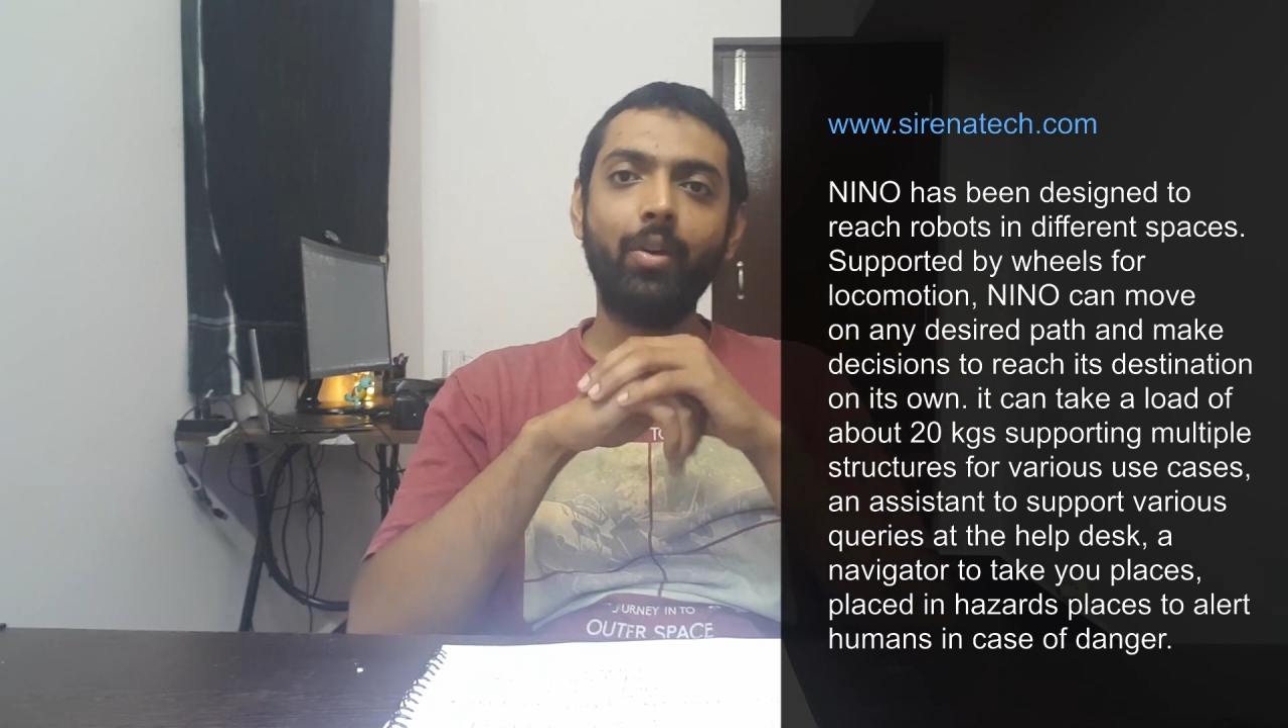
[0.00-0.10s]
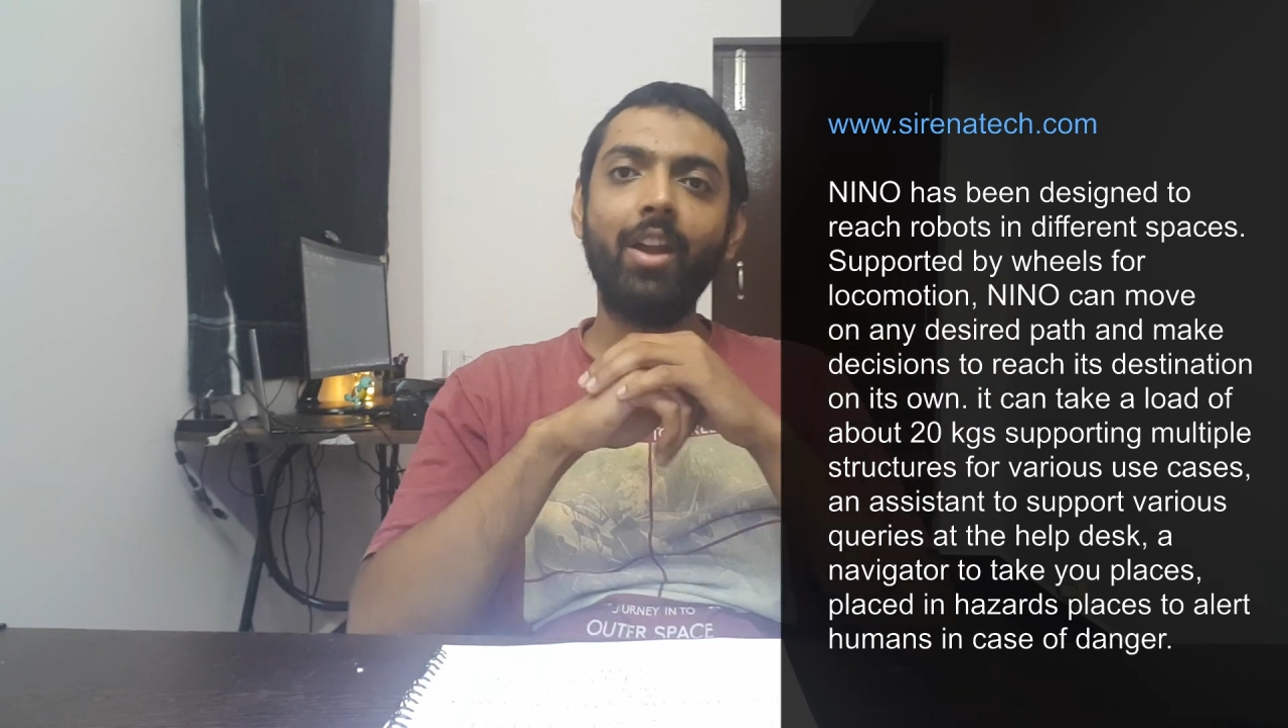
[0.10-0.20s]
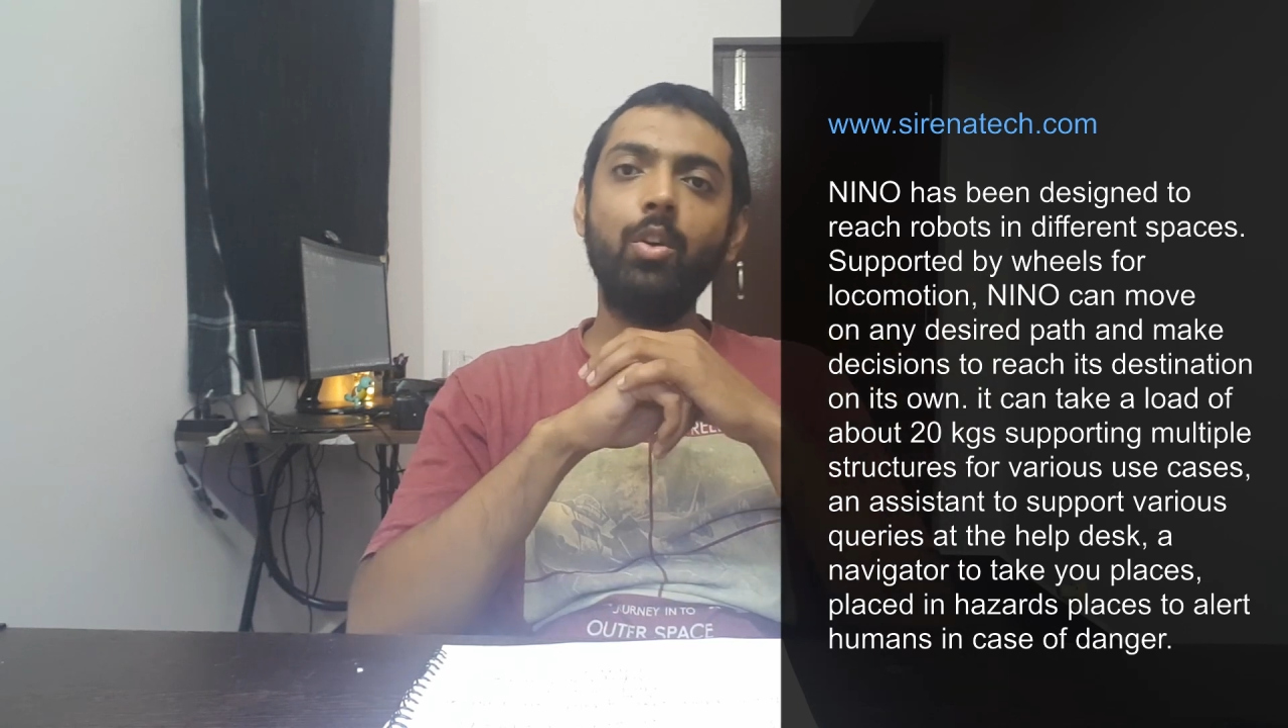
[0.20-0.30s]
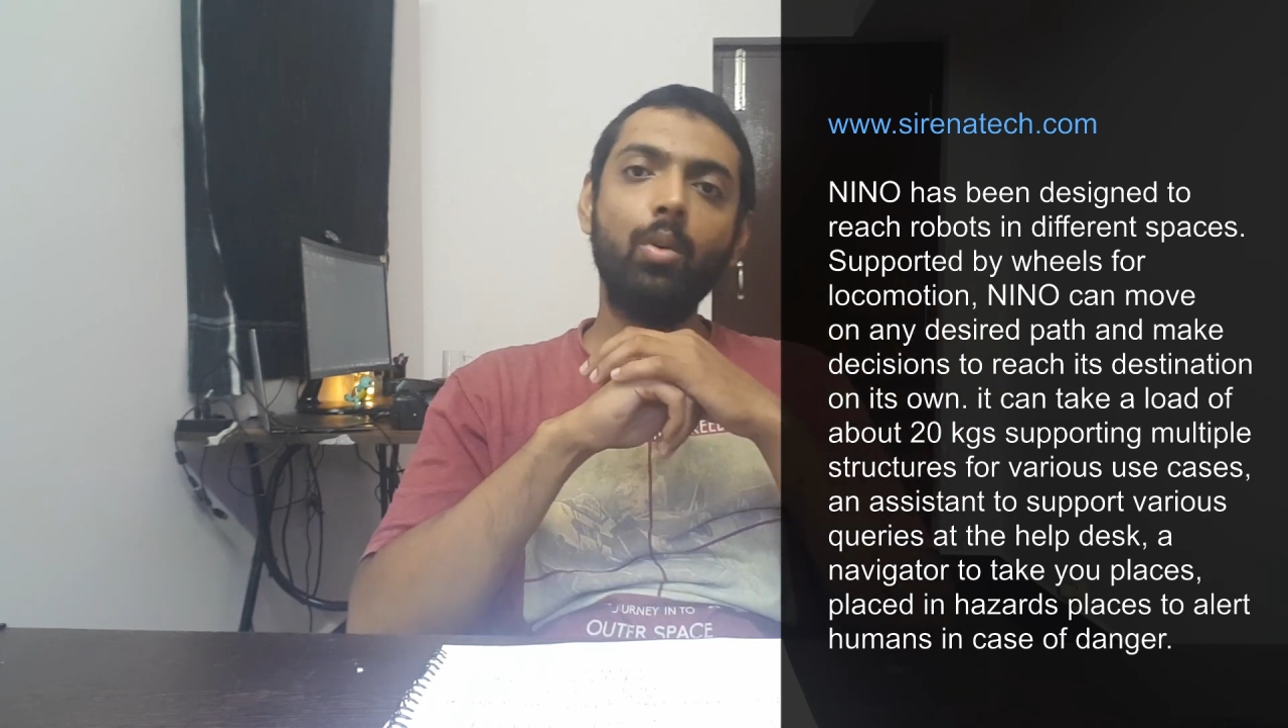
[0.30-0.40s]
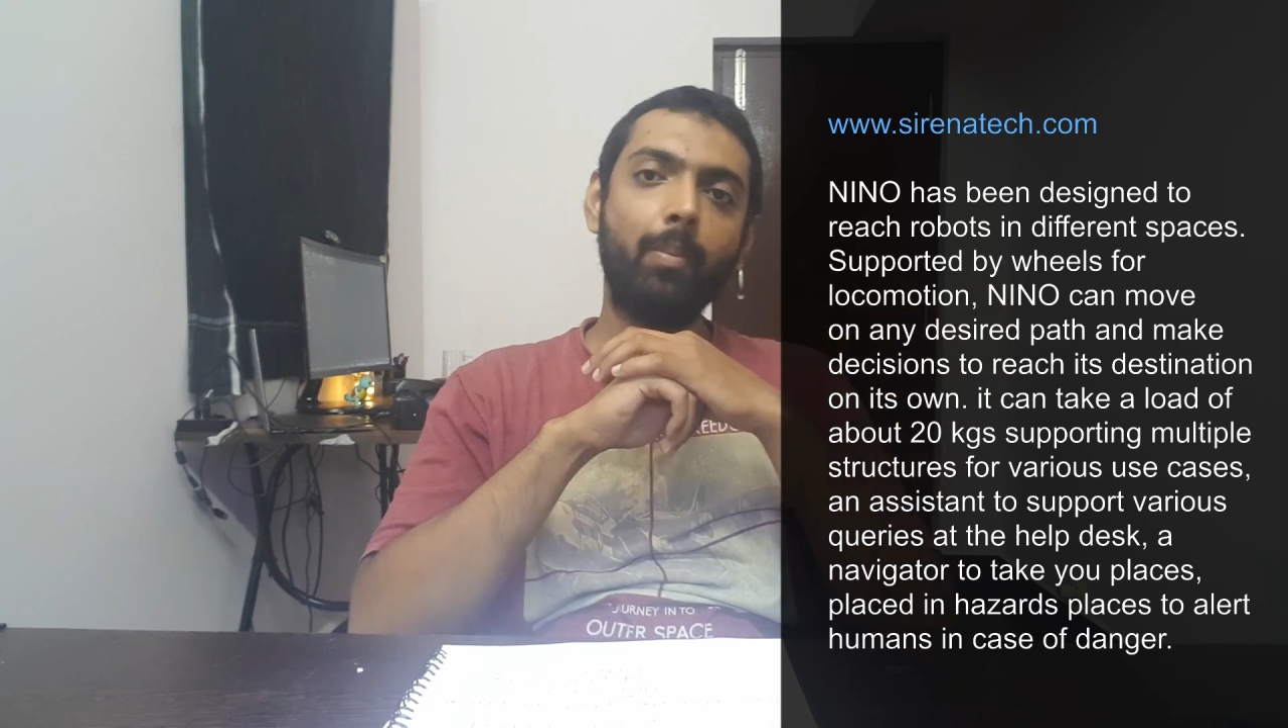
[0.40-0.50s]

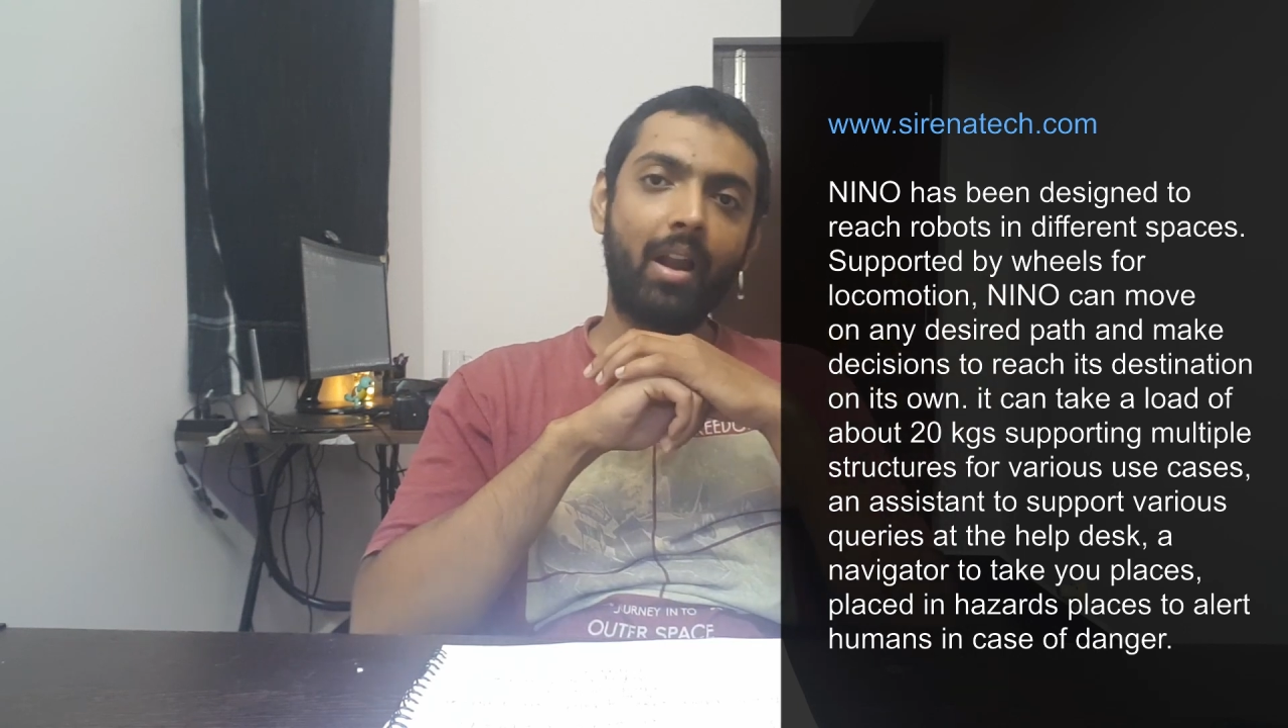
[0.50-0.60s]
get to a